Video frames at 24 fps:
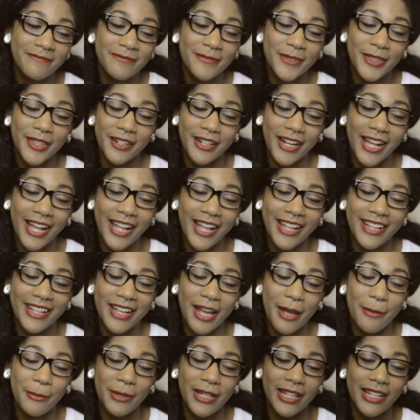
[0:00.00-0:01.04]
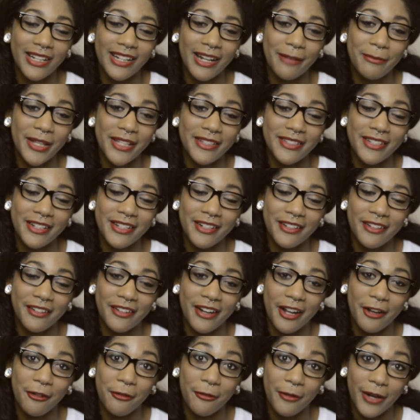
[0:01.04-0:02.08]
They're not, I mean, I'm not saying they're
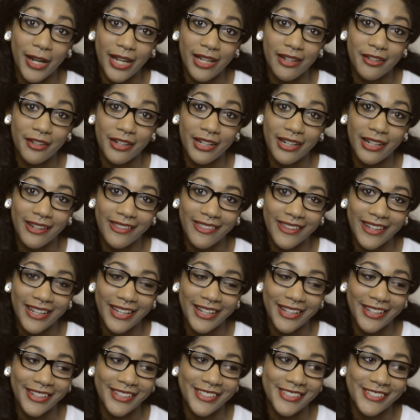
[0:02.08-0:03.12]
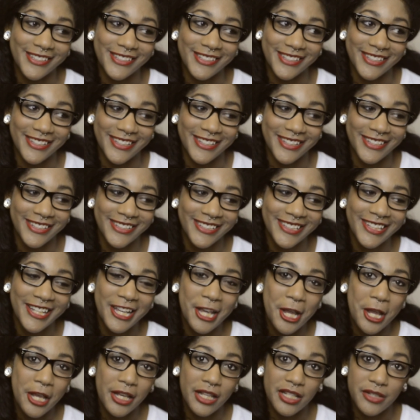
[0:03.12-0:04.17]
not great or anything, it's just,
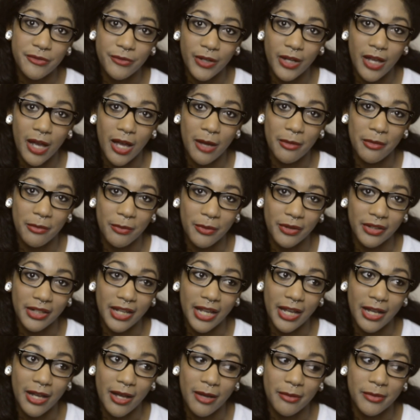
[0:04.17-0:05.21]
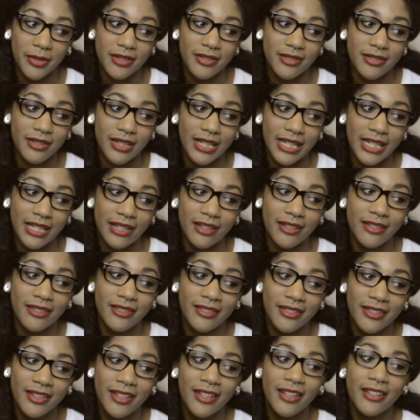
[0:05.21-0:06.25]
it's Free Comic Book Day comics. Like,
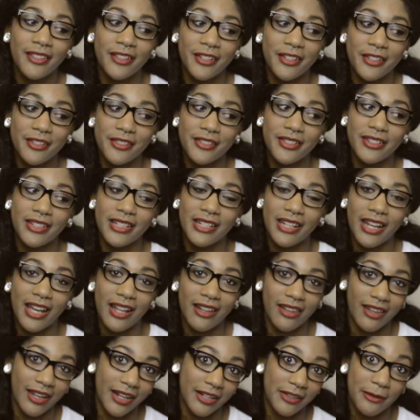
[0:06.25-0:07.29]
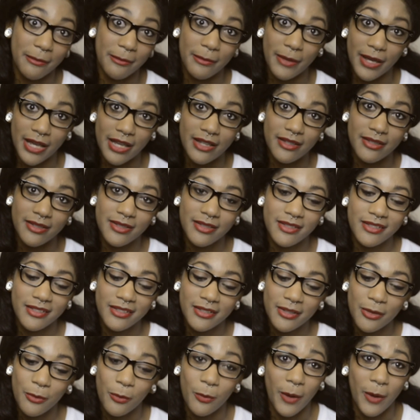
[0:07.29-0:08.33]
they're usually not like the best.
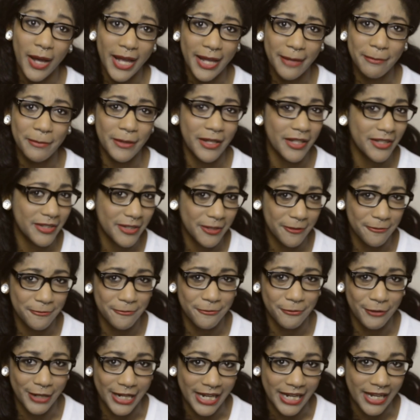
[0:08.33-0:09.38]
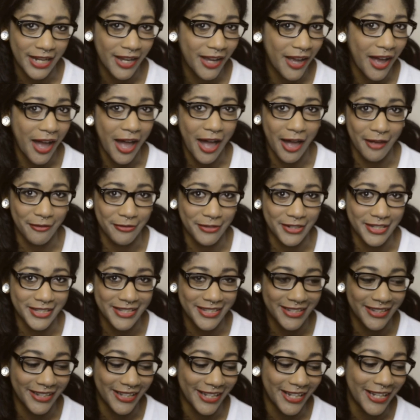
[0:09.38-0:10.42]
Why? Because they're free,
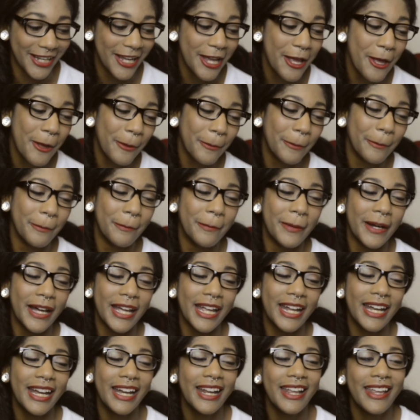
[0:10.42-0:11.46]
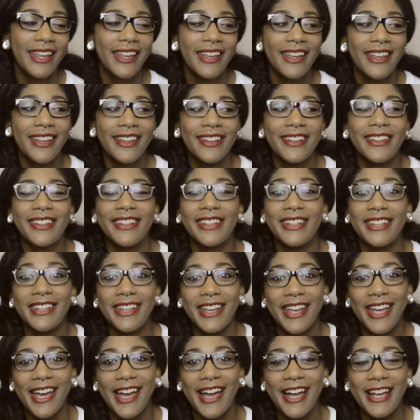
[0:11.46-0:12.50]
obviously. But
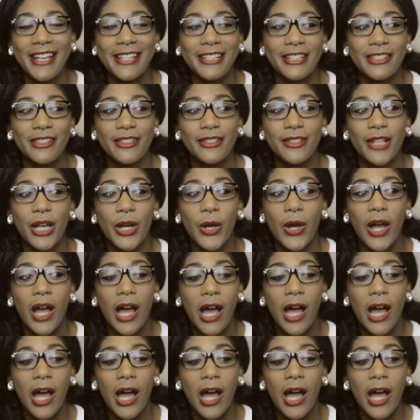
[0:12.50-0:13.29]
yeah, so